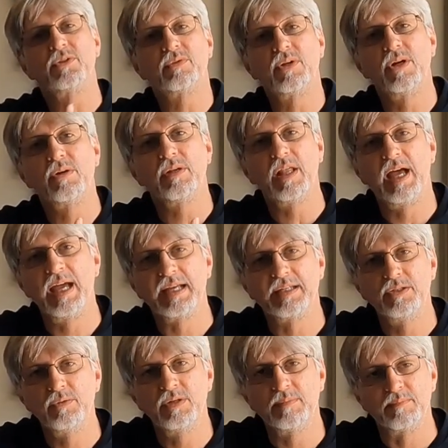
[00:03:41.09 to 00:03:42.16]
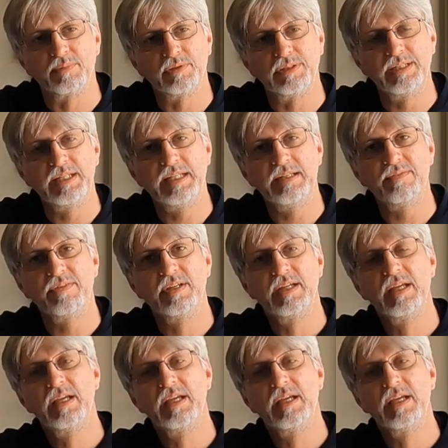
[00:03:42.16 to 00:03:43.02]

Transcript: throat like you wouldn't believe.